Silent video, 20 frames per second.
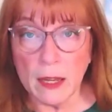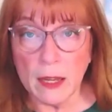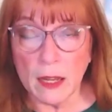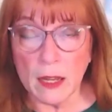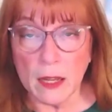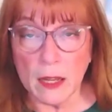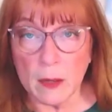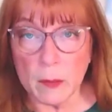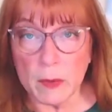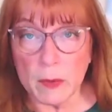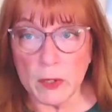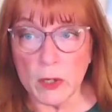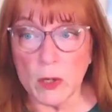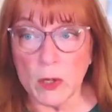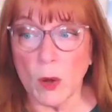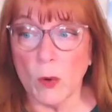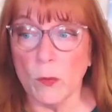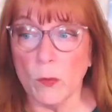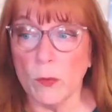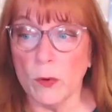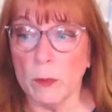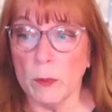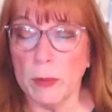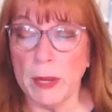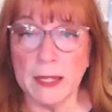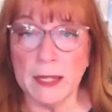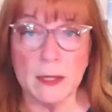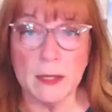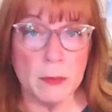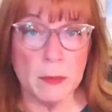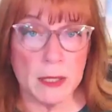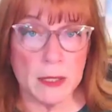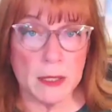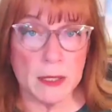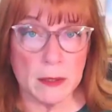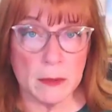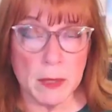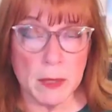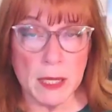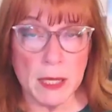and you go from
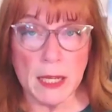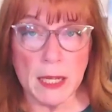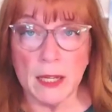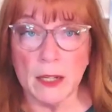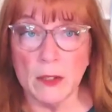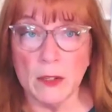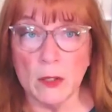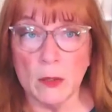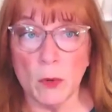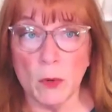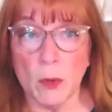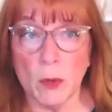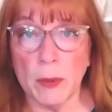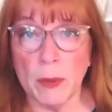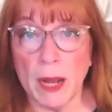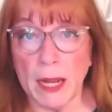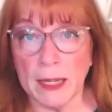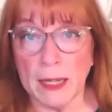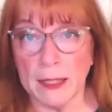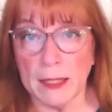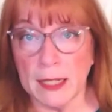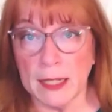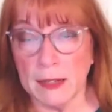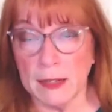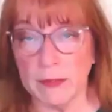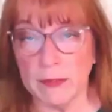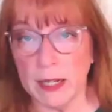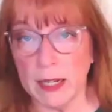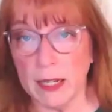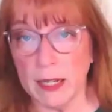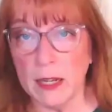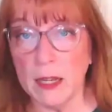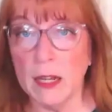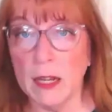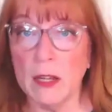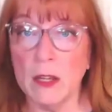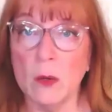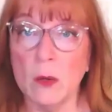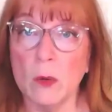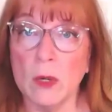pessimism into more positivity,
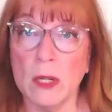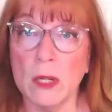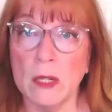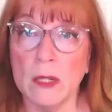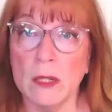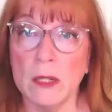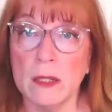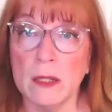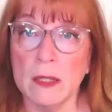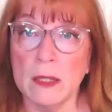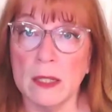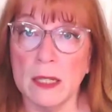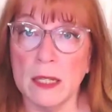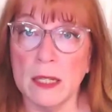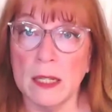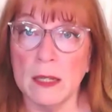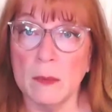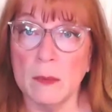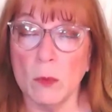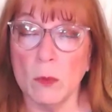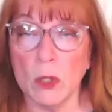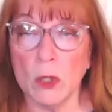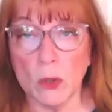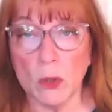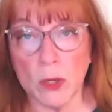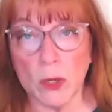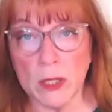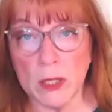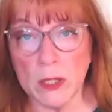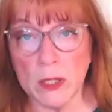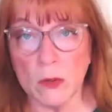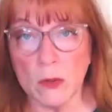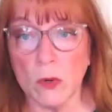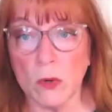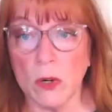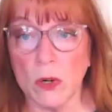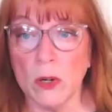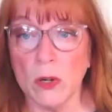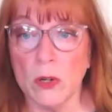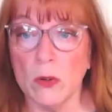you can see more choices
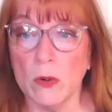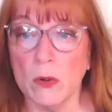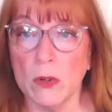or